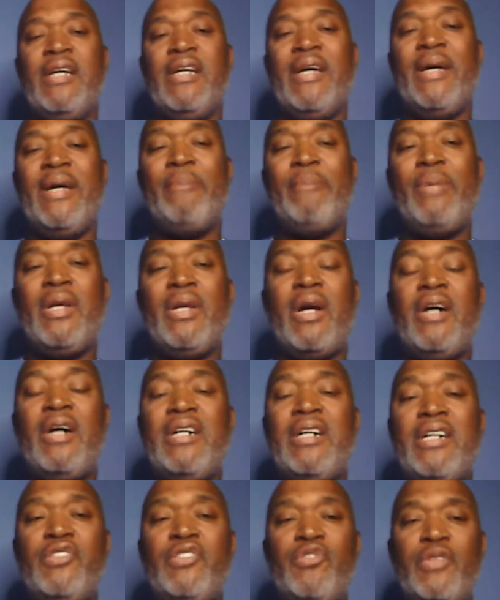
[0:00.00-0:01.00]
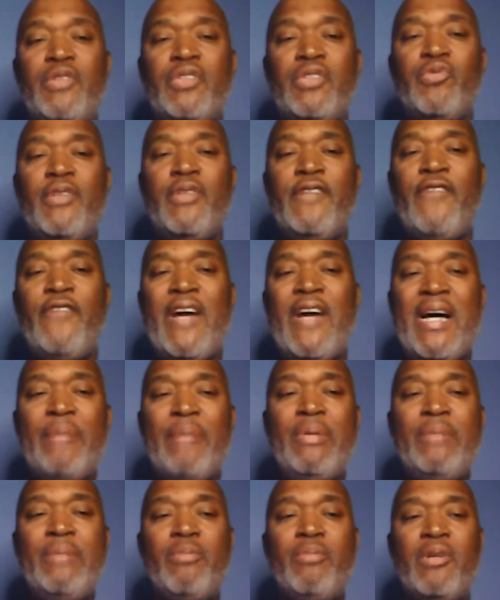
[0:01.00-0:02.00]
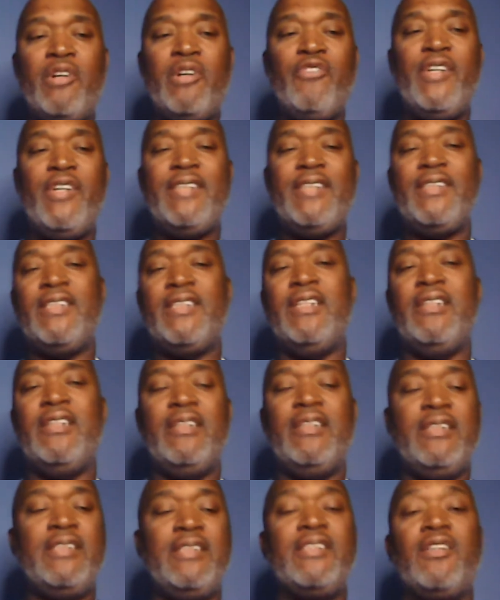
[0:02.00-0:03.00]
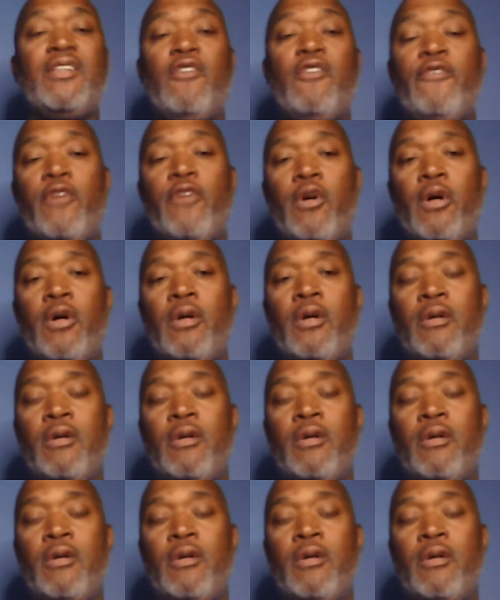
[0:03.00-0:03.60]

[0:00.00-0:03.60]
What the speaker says: it's been 125 people arrested so far.